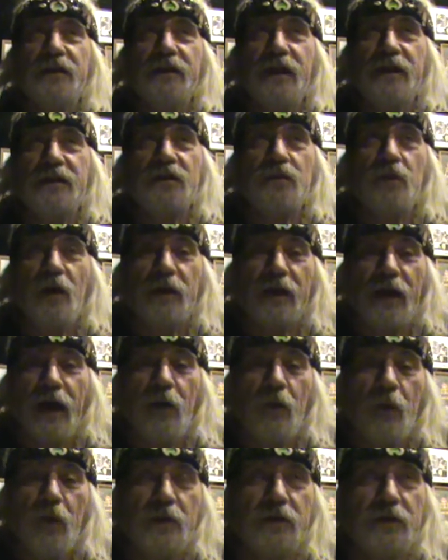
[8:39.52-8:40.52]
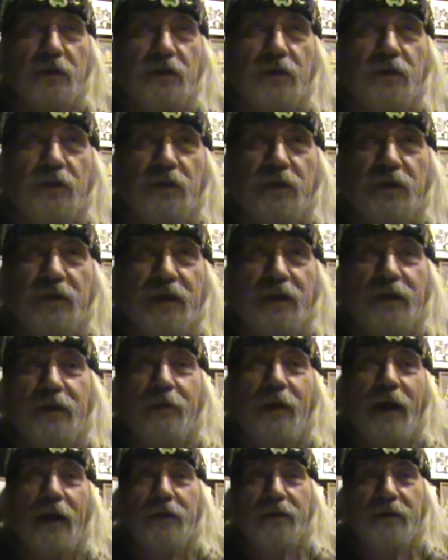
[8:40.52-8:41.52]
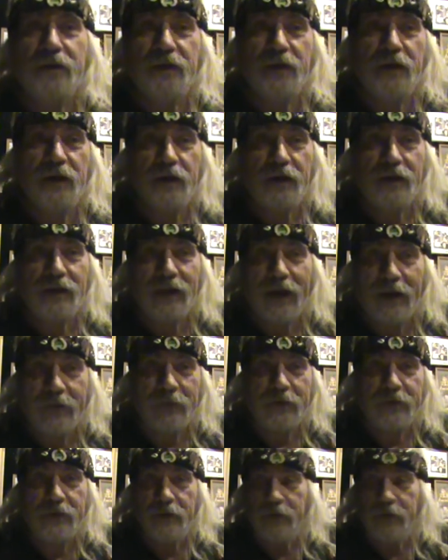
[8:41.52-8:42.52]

That's what I wanted to tell about the climate.